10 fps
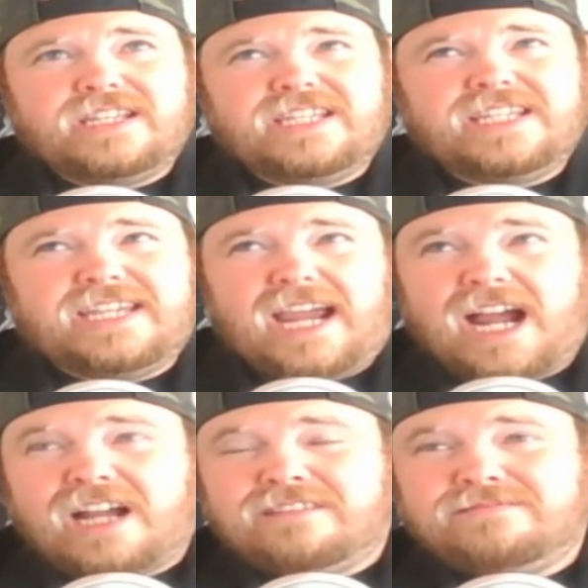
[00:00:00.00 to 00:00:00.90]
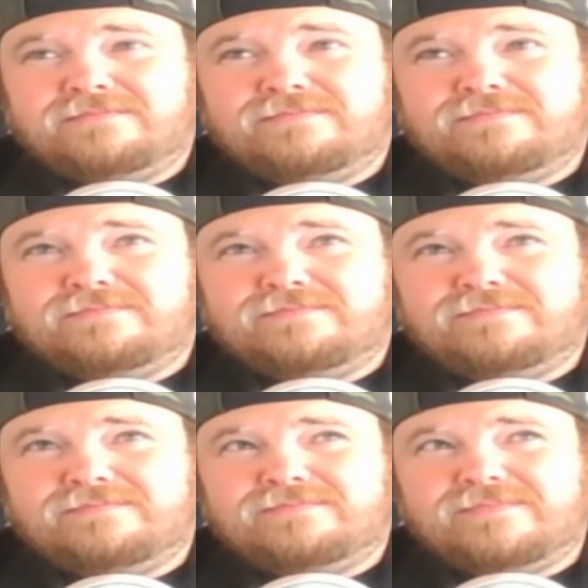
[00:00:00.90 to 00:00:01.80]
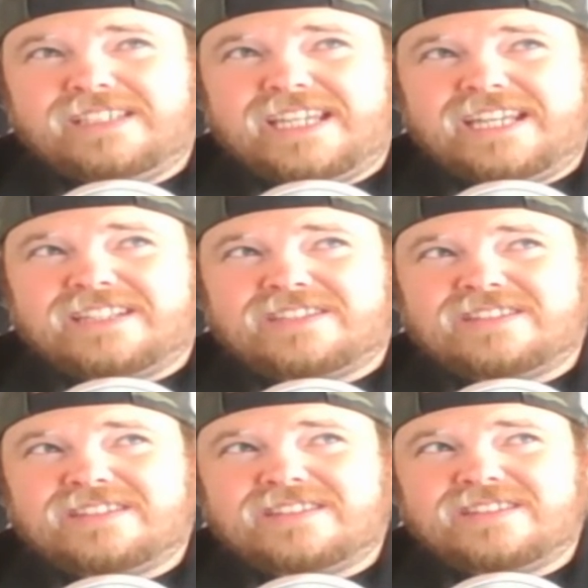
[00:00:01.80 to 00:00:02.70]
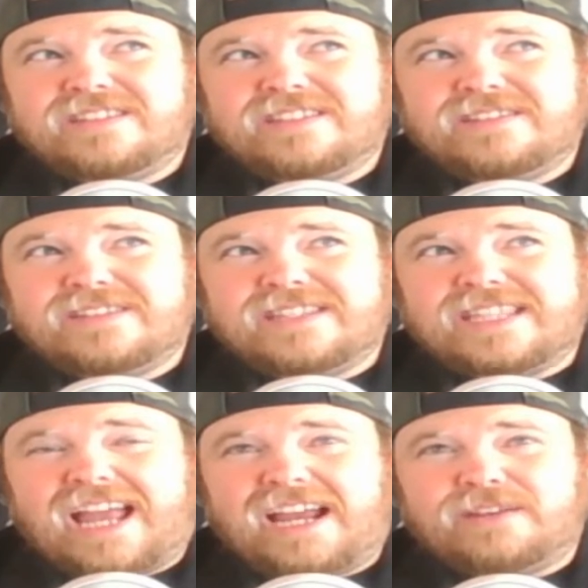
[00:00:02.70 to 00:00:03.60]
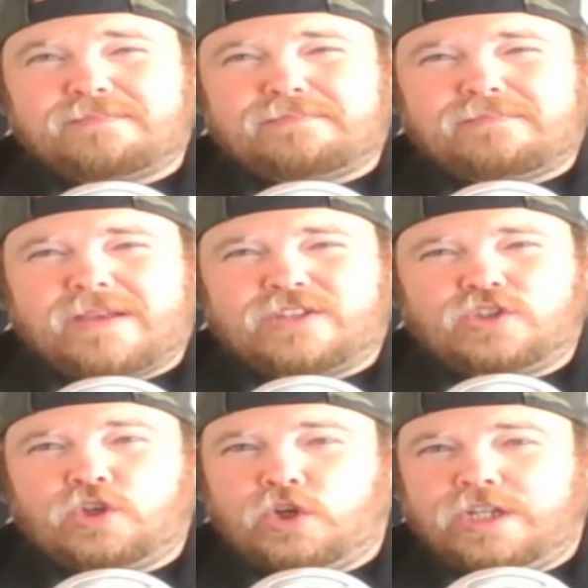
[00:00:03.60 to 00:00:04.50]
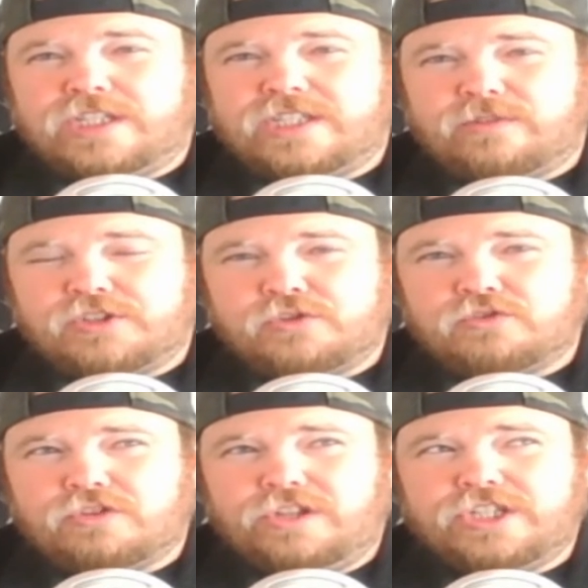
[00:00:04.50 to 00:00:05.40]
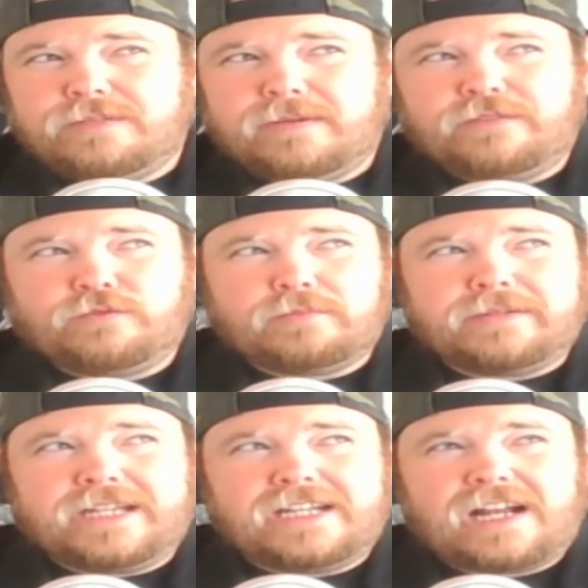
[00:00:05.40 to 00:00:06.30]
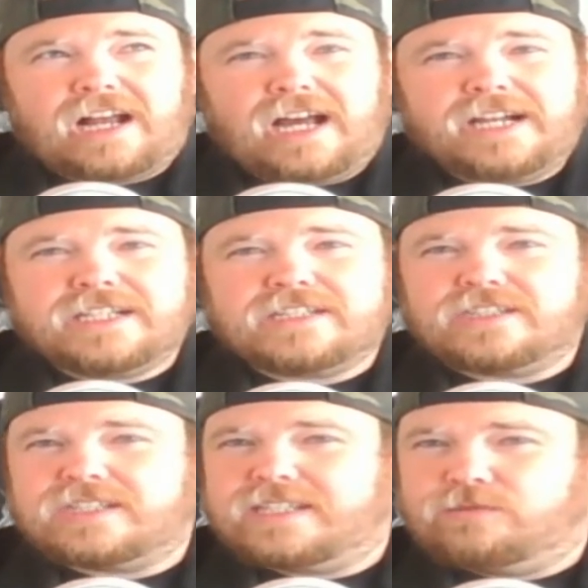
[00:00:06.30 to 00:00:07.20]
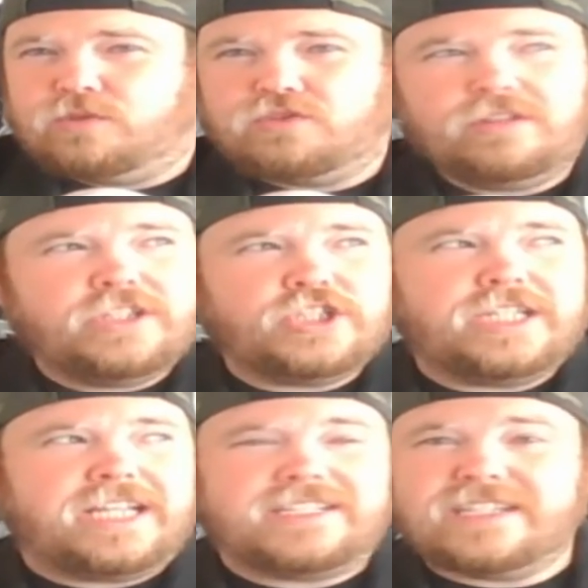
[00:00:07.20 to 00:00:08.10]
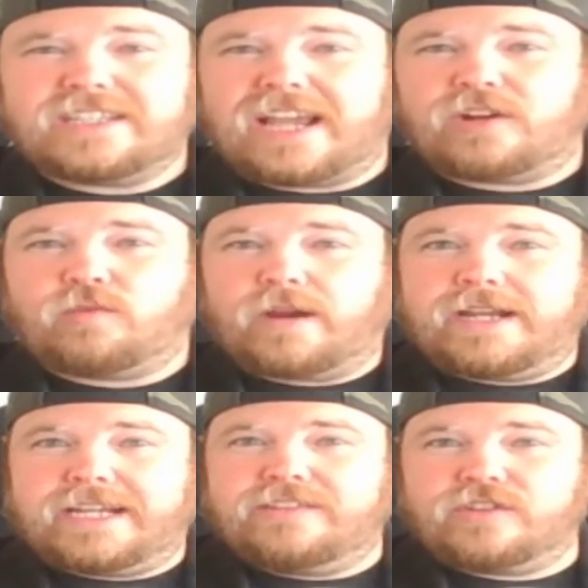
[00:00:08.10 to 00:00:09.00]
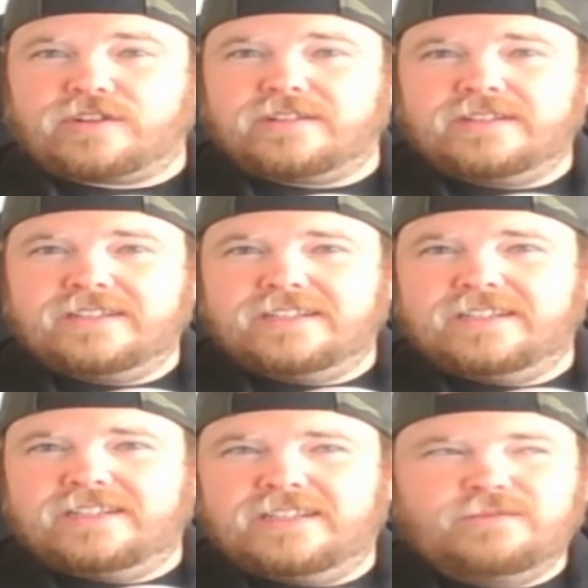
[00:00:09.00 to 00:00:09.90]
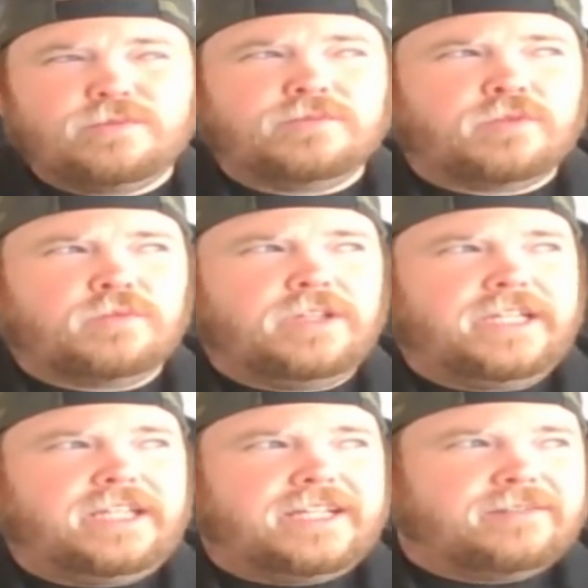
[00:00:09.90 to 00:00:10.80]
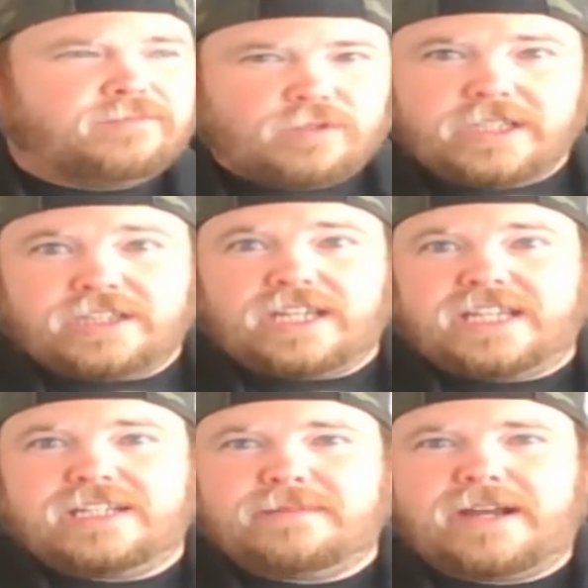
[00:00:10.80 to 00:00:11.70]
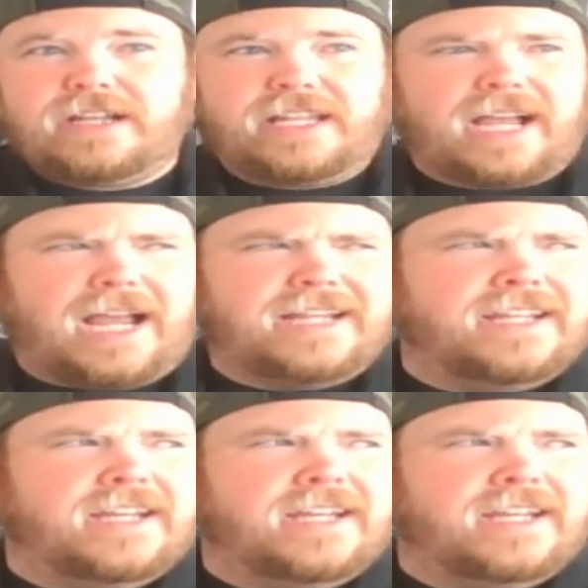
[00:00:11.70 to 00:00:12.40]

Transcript: it's not as good as the original trilogy, but if we're being honest, the sequel trilogy isn't that great either. When we're really thinking about it, I